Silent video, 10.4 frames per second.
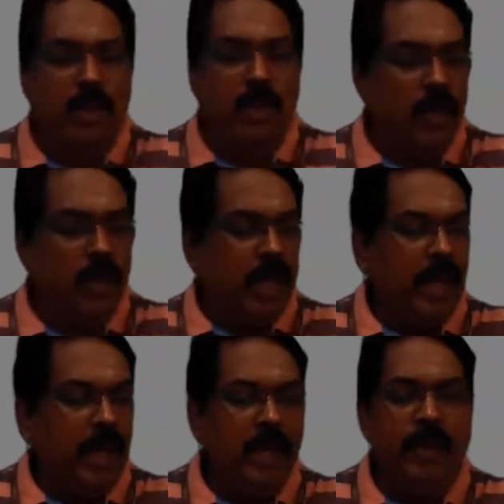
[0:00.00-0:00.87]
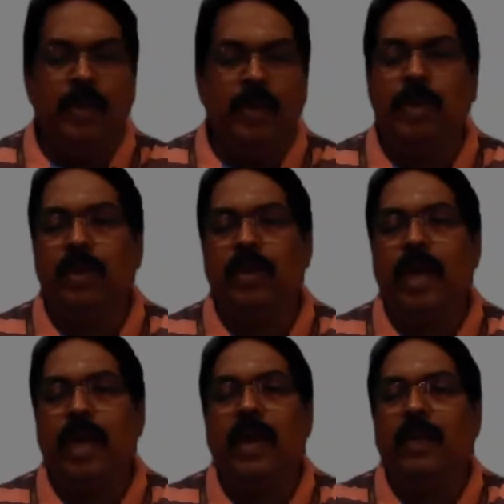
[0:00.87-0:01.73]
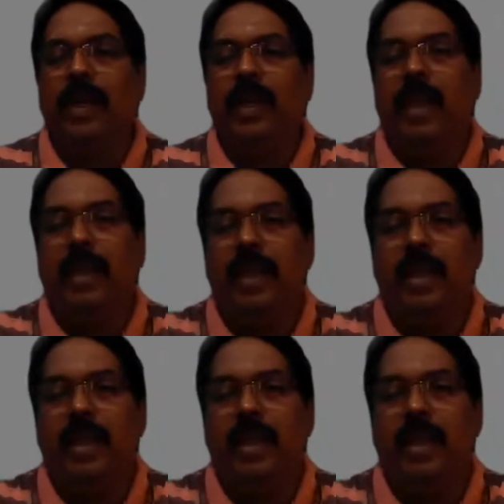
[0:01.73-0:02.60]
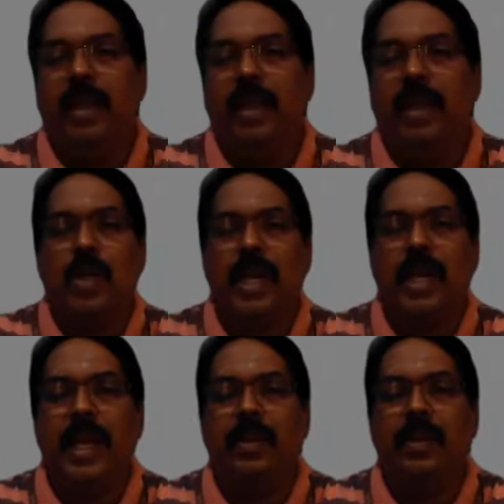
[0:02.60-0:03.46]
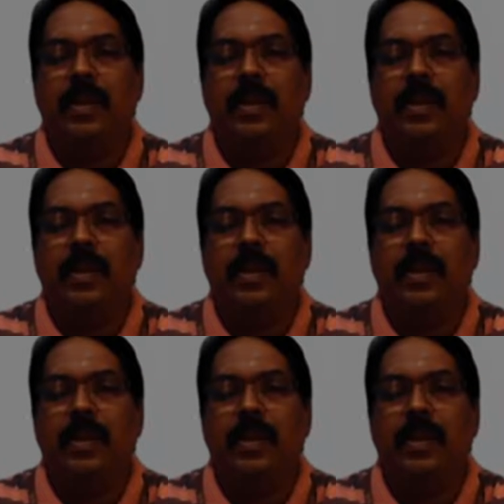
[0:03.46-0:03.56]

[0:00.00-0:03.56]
So can you uh, have any other uh, response side?